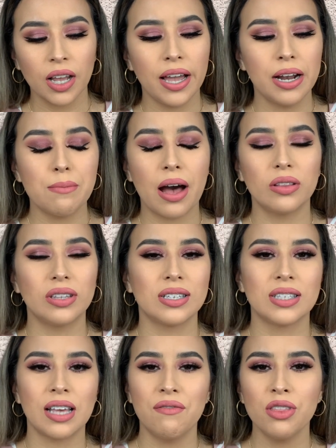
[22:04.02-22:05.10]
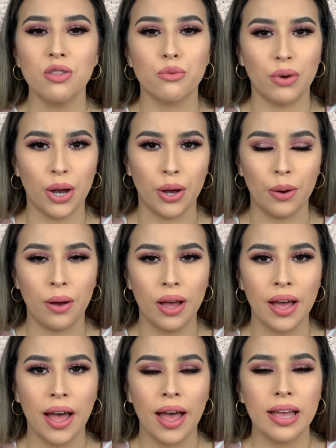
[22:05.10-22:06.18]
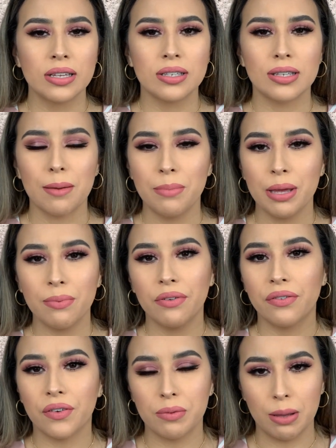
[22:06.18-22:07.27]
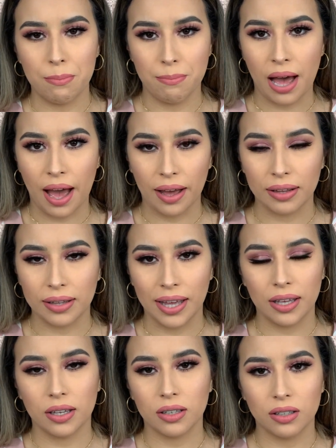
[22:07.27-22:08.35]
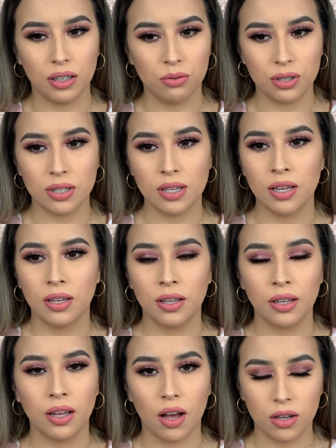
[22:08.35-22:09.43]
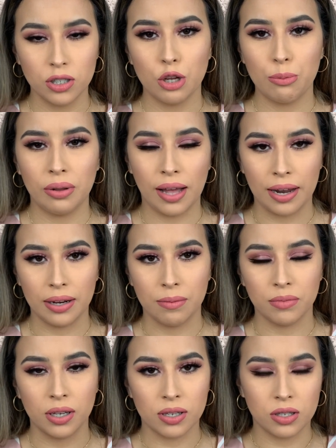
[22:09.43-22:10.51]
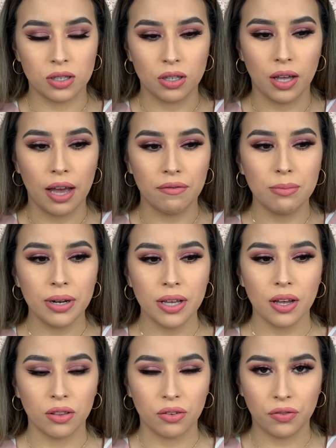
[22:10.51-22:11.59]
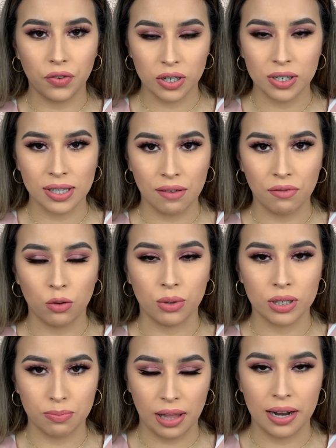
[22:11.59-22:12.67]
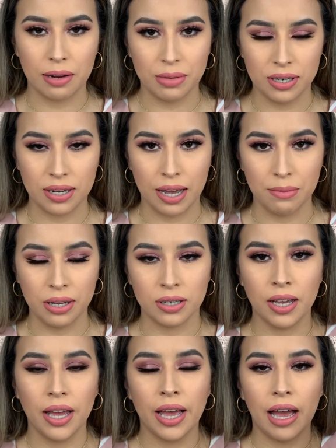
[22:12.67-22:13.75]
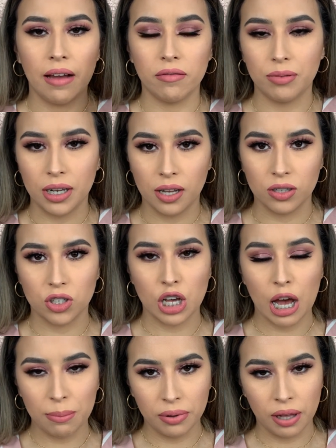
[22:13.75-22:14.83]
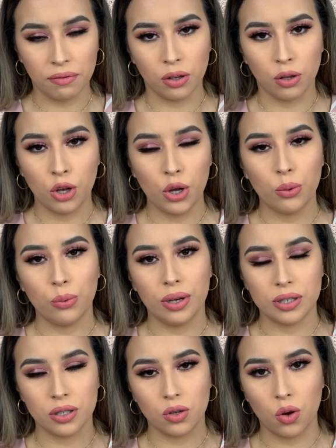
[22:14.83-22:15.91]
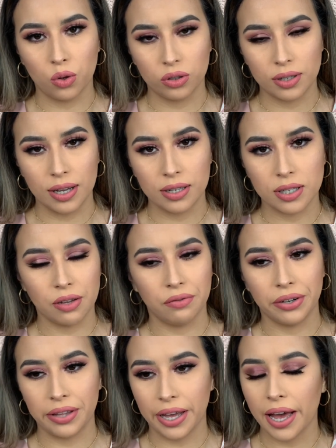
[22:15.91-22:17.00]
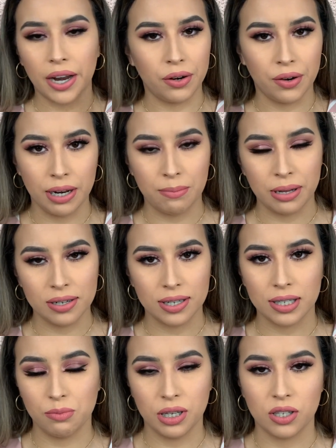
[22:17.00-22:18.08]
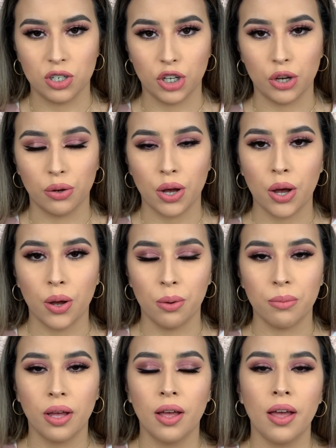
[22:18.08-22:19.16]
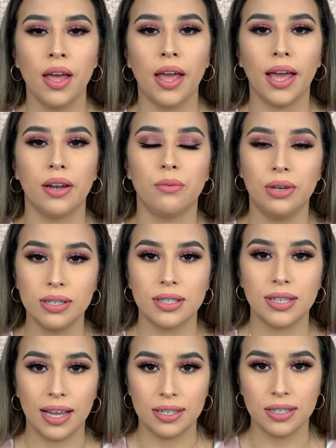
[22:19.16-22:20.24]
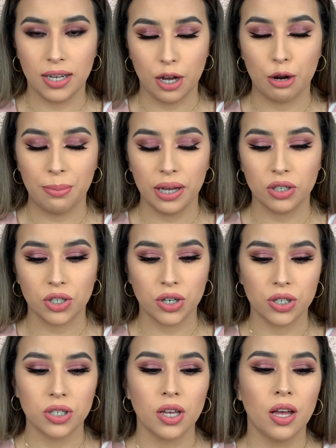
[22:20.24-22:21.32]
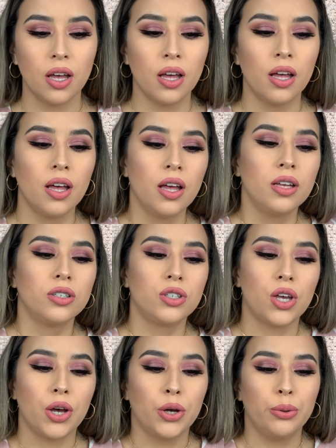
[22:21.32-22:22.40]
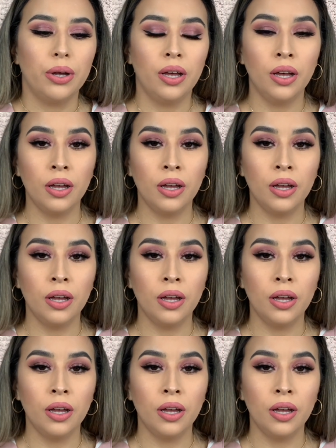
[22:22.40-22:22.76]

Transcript: and about the seventh row, some people from the back, like it was also platinum because everybody on the first level was platinum and diamond. Everybody on the top level was gold and silver. They had already been dismissed to go home and we stayed to take our pictures. So